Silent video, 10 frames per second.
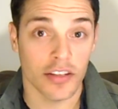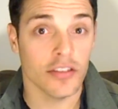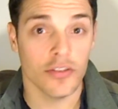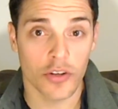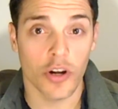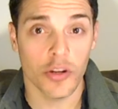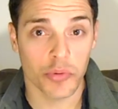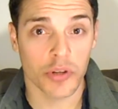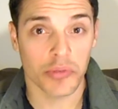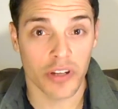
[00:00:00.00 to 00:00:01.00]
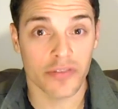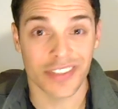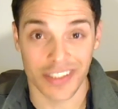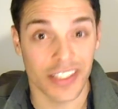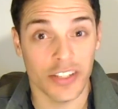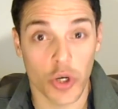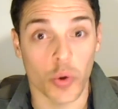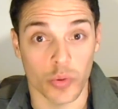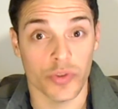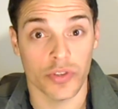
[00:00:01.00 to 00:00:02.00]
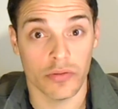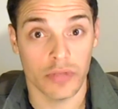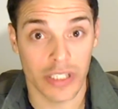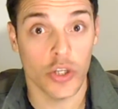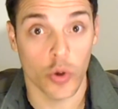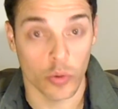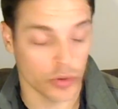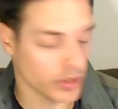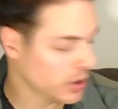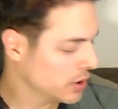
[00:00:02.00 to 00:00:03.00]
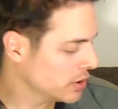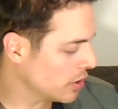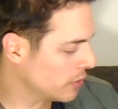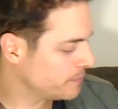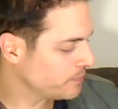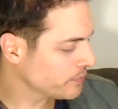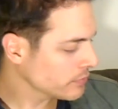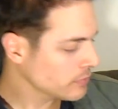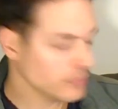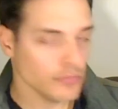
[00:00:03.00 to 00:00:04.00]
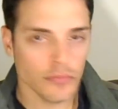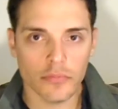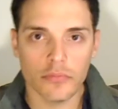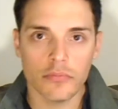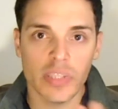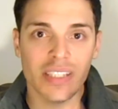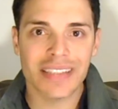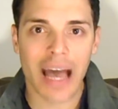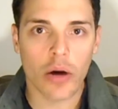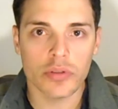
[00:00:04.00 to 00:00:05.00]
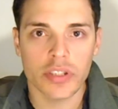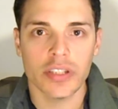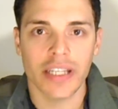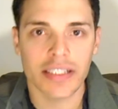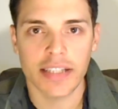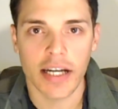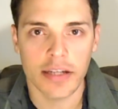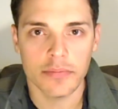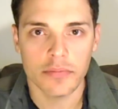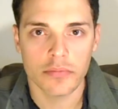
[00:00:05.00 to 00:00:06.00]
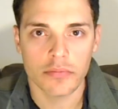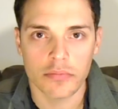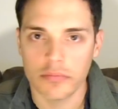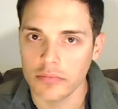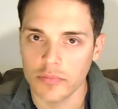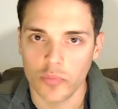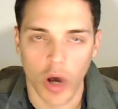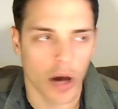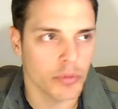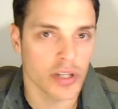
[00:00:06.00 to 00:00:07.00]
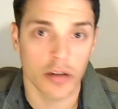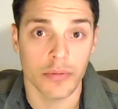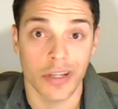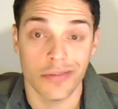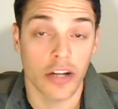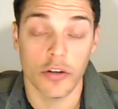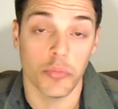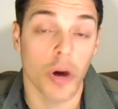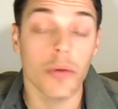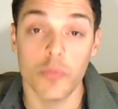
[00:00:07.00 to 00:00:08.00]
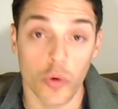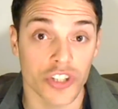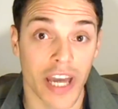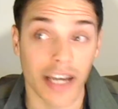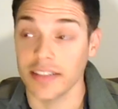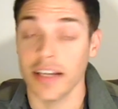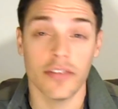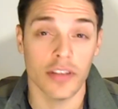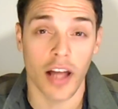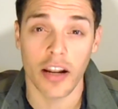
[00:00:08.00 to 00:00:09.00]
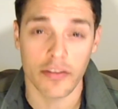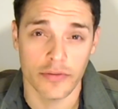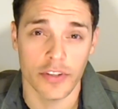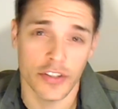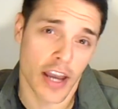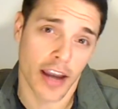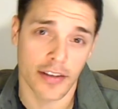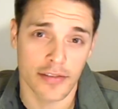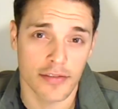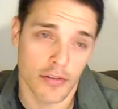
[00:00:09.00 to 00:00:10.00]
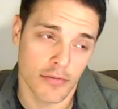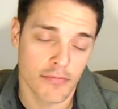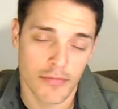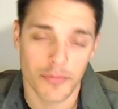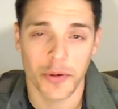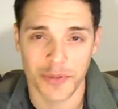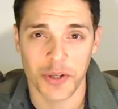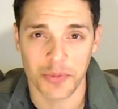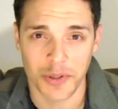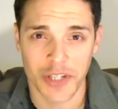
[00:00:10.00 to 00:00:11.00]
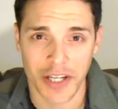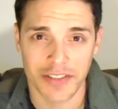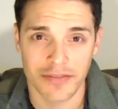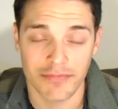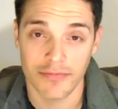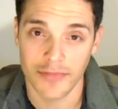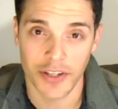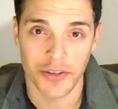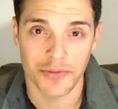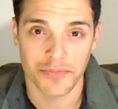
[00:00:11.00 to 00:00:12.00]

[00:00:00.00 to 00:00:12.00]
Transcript: you call up Rick Blevins and he knows. He knows. So, peace out until next time. I'll be talking about, I don't know, probably more jackets. I have a lot of the jackets, so probably talking about jackets. Later.